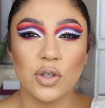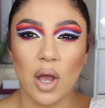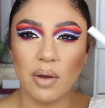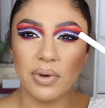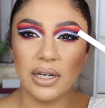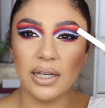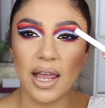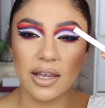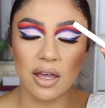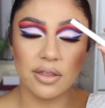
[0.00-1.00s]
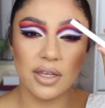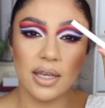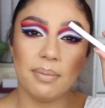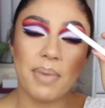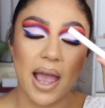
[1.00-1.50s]
So I really like
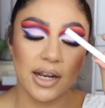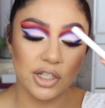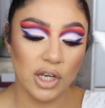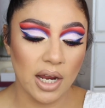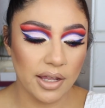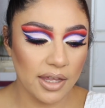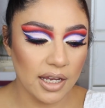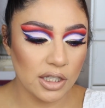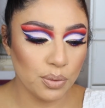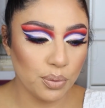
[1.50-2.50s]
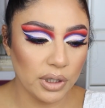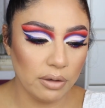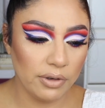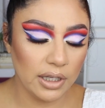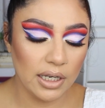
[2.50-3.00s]
the packaging. I think it's
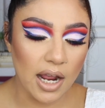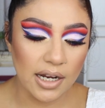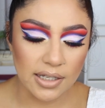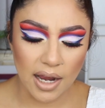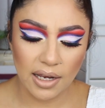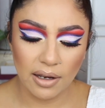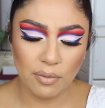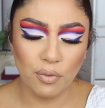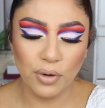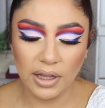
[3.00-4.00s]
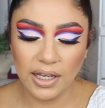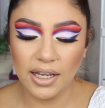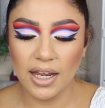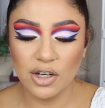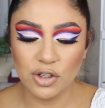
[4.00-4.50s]
really, really nice. I
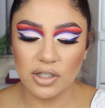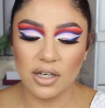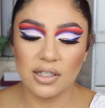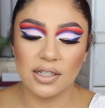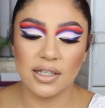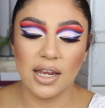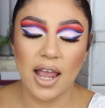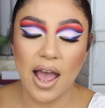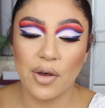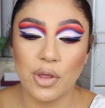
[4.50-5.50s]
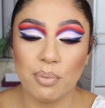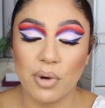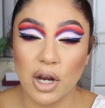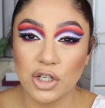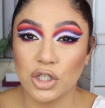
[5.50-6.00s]
really interesting to see how the
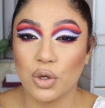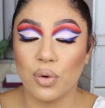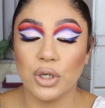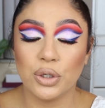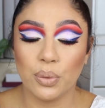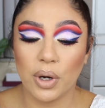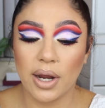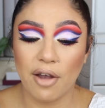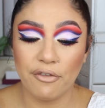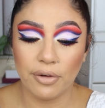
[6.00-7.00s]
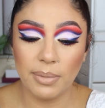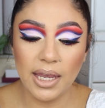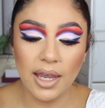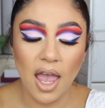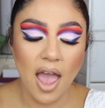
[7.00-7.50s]
brush is going to work out for
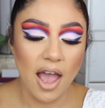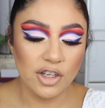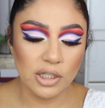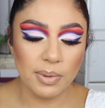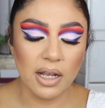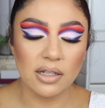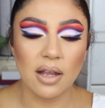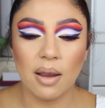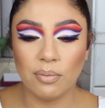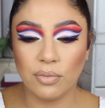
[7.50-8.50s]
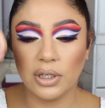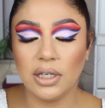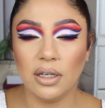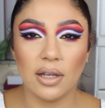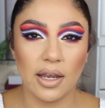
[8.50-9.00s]
me, just because I'm
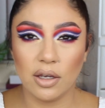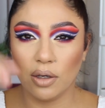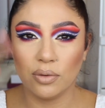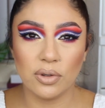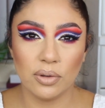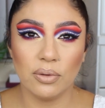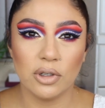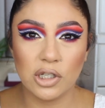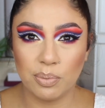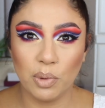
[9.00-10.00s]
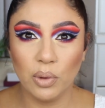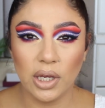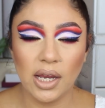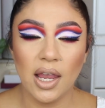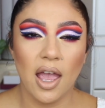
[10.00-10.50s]
really like used to a
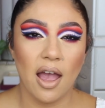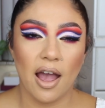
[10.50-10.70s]
spoolie